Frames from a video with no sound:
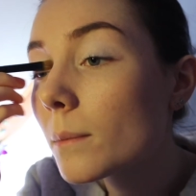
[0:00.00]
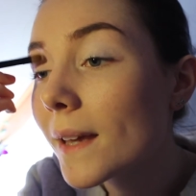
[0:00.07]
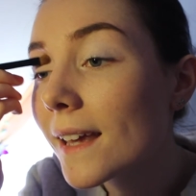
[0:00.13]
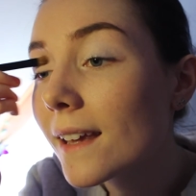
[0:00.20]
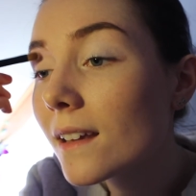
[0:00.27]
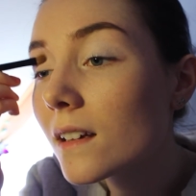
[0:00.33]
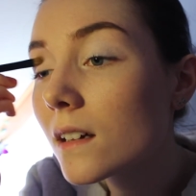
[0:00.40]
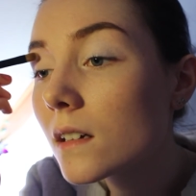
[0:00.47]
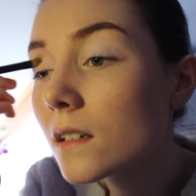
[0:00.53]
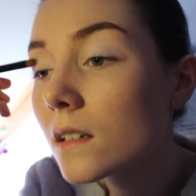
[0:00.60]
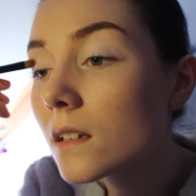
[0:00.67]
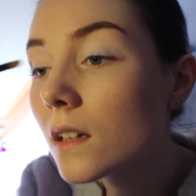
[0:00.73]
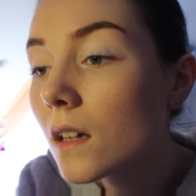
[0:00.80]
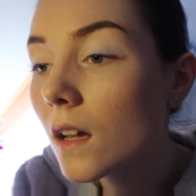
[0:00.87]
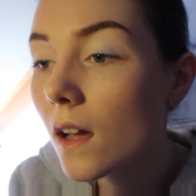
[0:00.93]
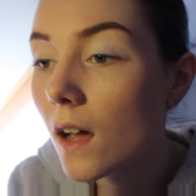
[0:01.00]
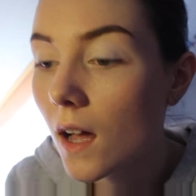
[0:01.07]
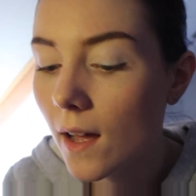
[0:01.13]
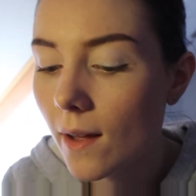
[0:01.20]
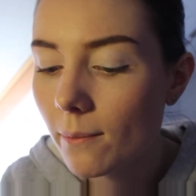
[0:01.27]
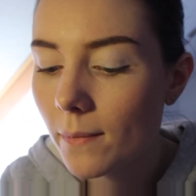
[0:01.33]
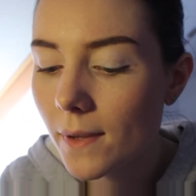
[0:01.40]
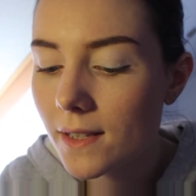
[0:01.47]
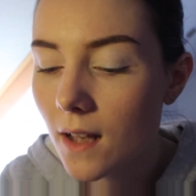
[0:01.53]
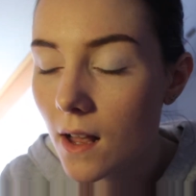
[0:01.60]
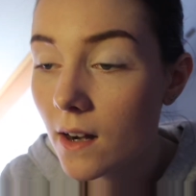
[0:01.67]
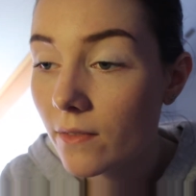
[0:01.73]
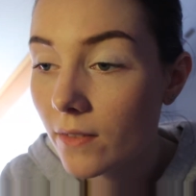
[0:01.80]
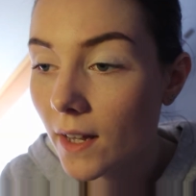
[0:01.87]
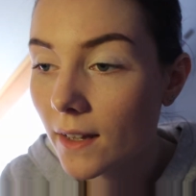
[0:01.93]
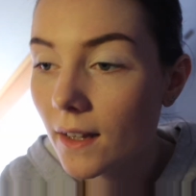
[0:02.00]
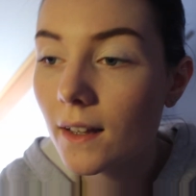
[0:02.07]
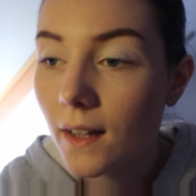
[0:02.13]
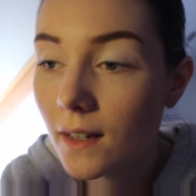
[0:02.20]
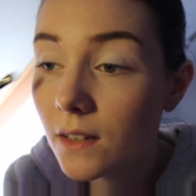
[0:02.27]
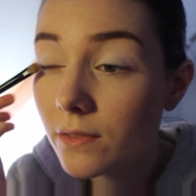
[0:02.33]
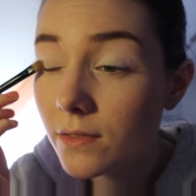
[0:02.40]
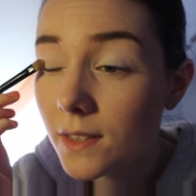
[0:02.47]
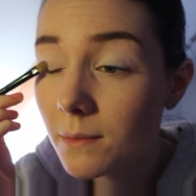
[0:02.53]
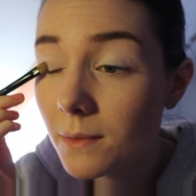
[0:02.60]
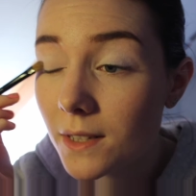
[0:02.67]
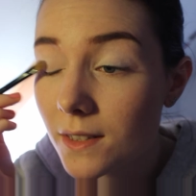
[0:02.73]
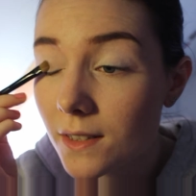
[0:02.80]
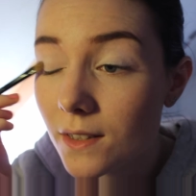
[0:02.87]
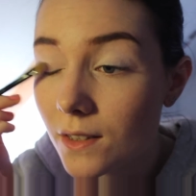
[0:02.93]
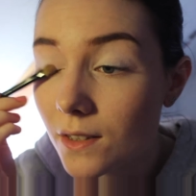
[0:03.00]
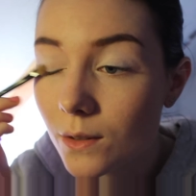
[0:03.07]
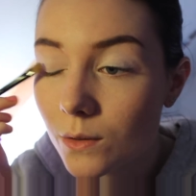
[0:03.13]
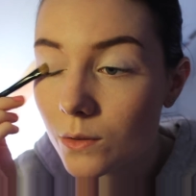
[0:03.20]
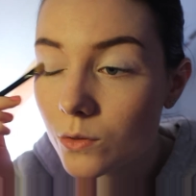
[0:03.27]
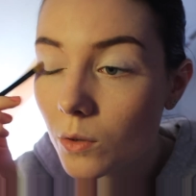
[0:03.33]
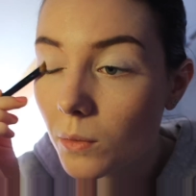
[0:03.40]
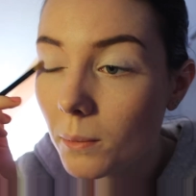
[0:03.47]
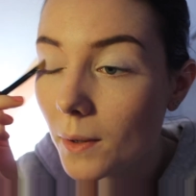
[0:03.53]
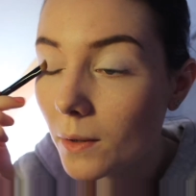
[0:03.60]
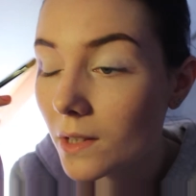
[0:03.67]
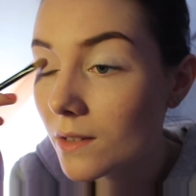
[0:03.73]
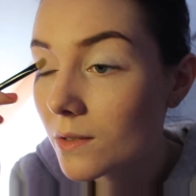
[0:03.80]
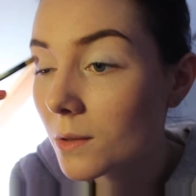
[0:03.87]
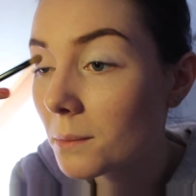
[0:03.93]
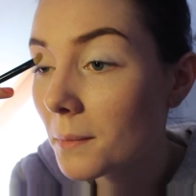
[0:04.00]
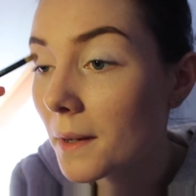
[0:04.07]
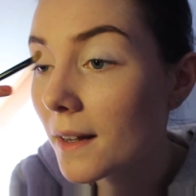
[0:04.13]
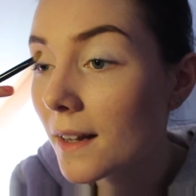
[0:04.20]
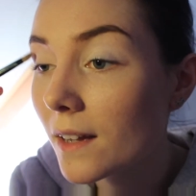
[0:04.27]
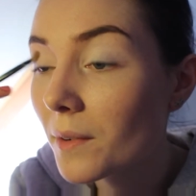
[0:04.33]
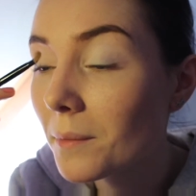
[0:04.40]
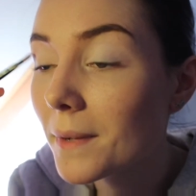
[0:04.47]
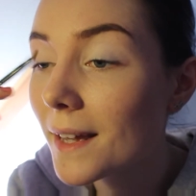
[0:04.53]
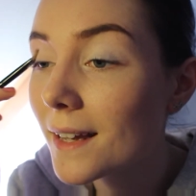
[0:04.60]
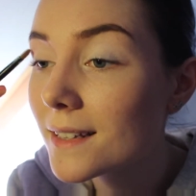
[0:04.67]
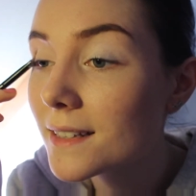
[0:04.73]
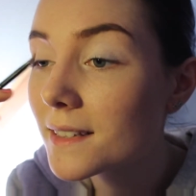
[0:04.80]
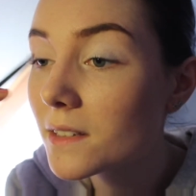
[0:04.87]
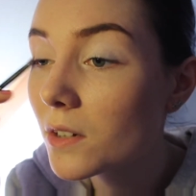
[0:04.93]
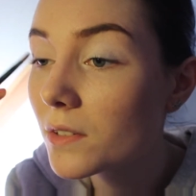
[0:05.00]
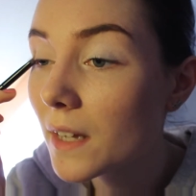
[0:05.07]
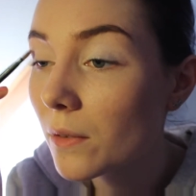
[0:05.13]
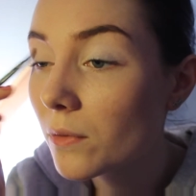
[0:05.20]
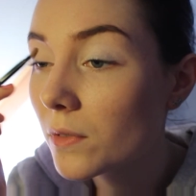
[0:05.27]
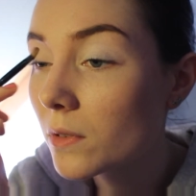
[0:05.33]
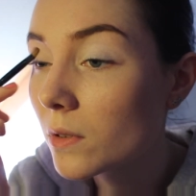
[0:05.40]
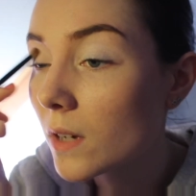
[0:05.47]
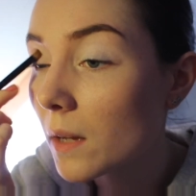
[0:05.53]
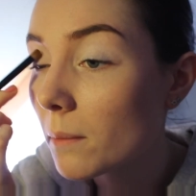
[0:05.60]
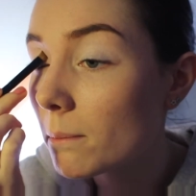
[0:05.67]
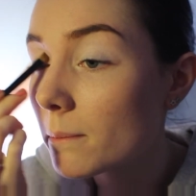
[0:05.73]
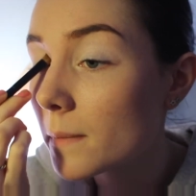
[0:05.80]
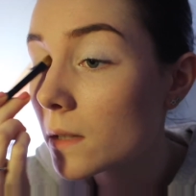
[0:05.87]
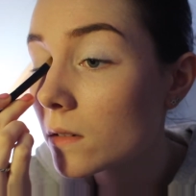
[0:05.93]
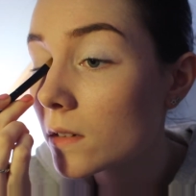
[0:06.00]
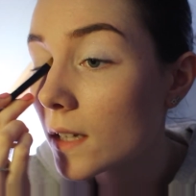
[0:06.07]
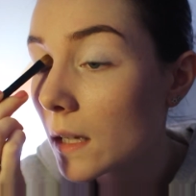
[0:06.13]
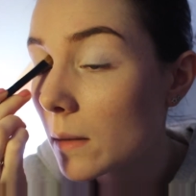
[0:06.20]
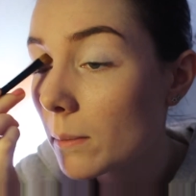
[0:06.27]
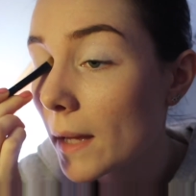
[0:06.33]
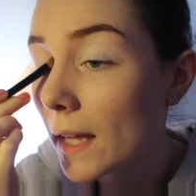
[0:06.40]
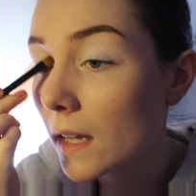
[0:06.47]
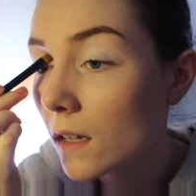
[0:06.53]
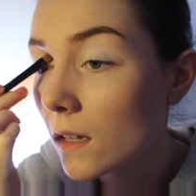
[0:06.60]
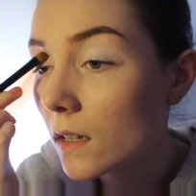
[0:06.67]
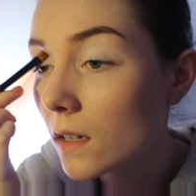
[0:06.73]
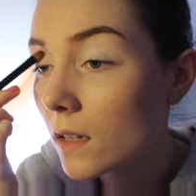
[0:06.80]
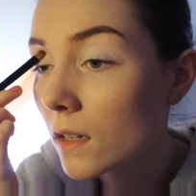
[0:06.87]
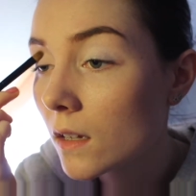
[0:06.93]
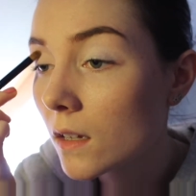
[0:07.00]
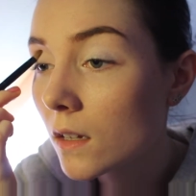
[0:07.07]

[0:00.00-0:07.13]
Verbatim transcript: pink. Um, but it's kind of like, kind of similar to the strawberry milk that I was talking about earlier from NYX. It's got that real like milky pink